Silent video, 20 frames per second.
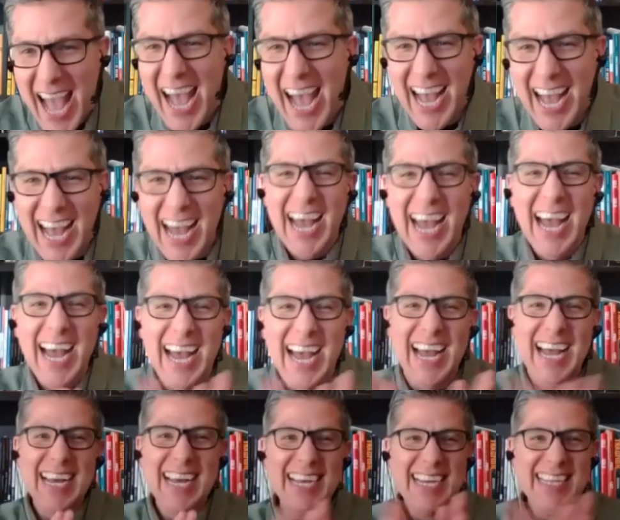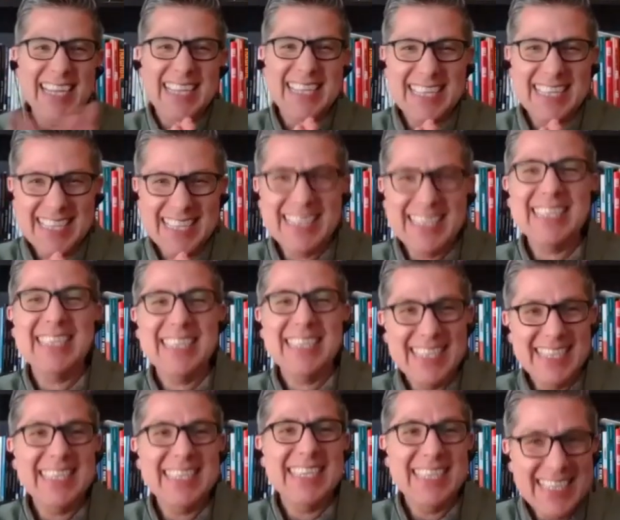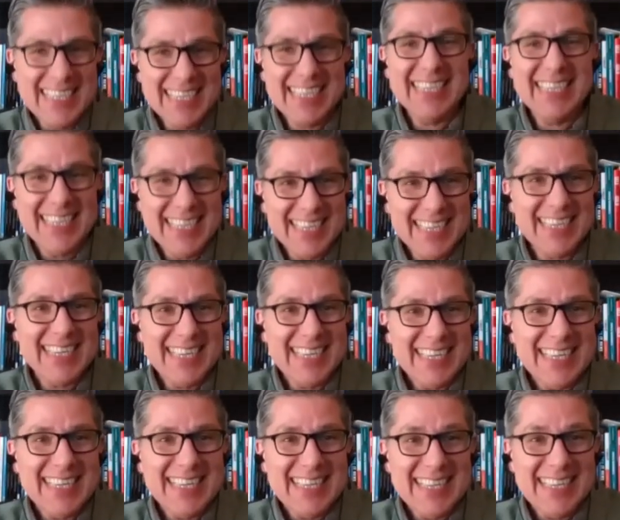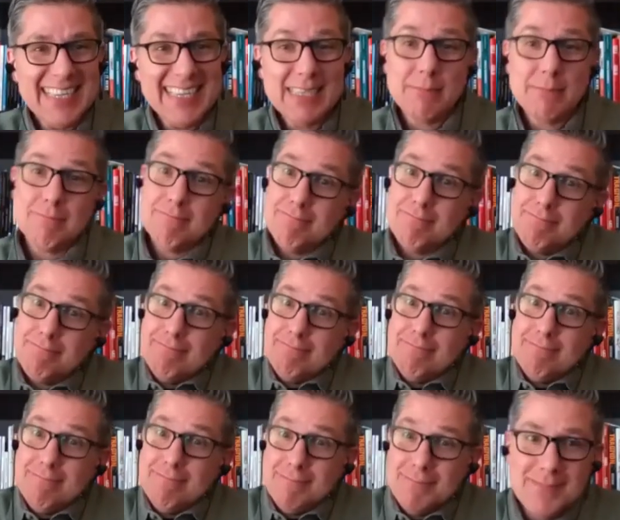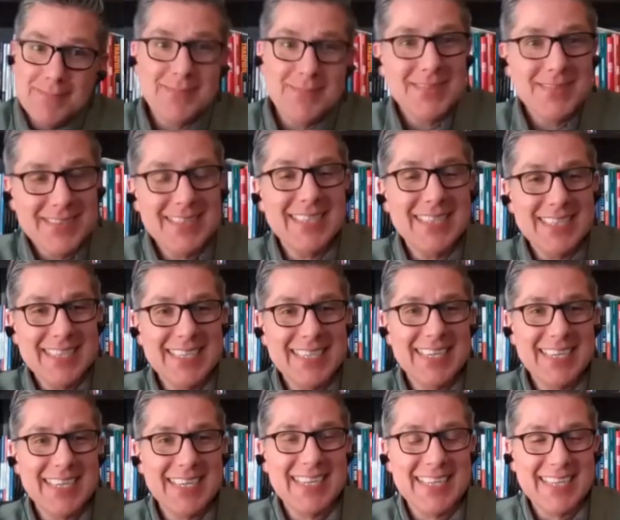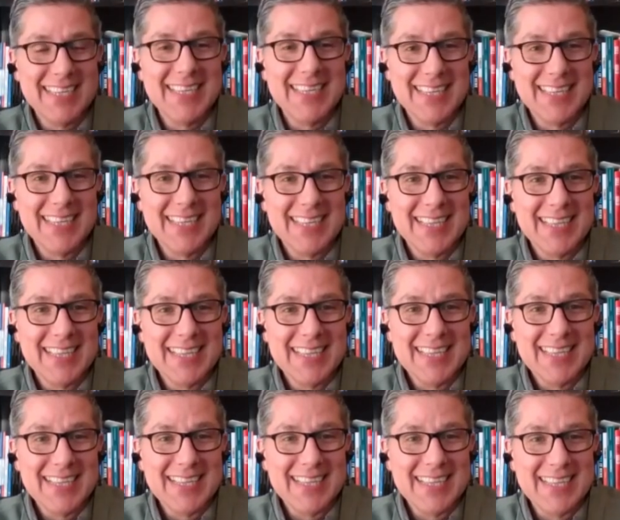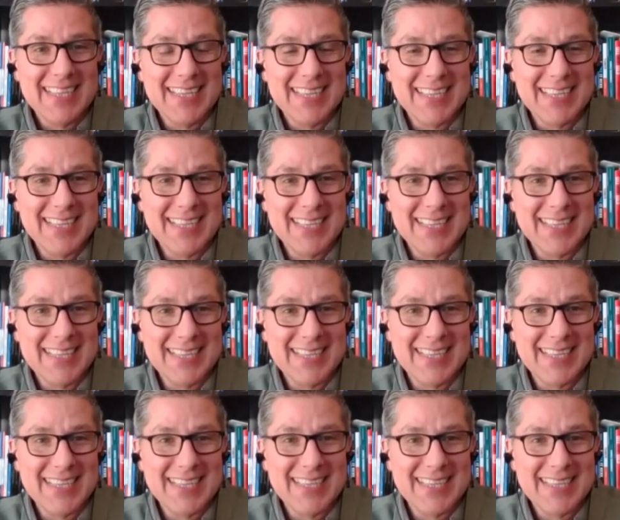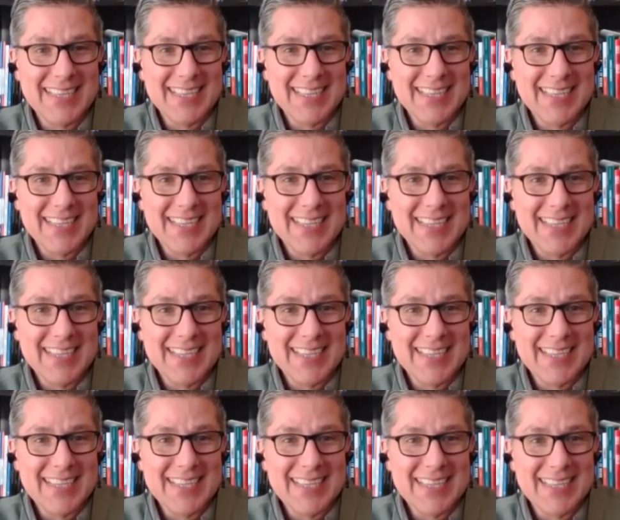This person isn't speaking.